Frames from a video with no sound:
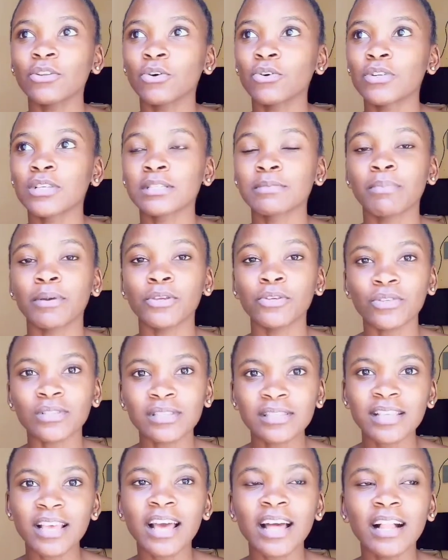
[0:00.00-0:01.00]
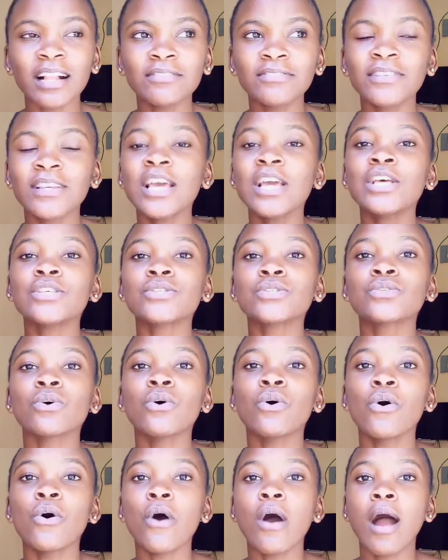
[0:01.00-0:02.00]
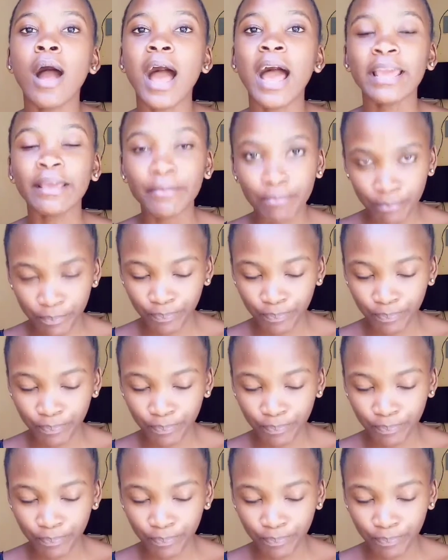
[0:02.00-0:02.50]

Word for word: always by yourself. So I